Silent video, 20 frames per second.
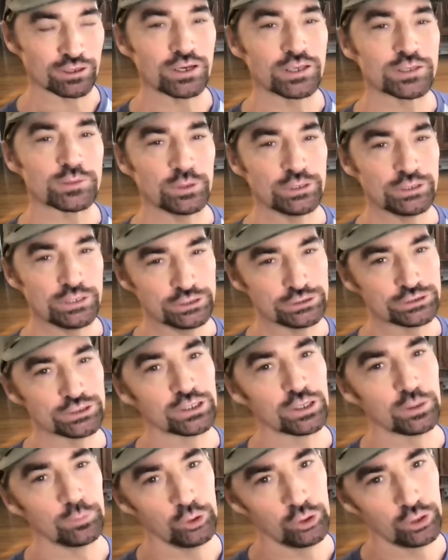and has been teaching
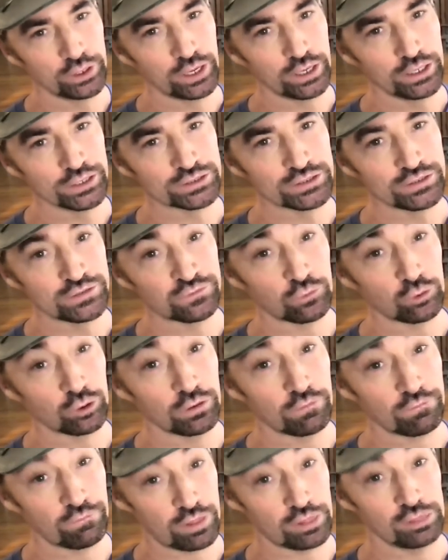communications
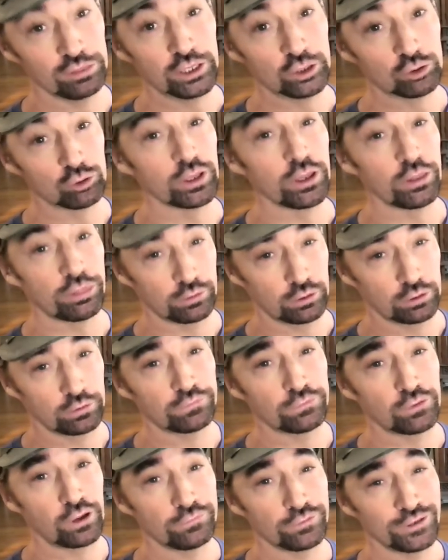for literally
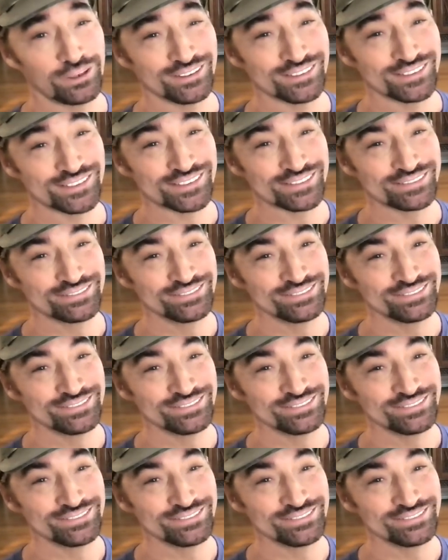35 years.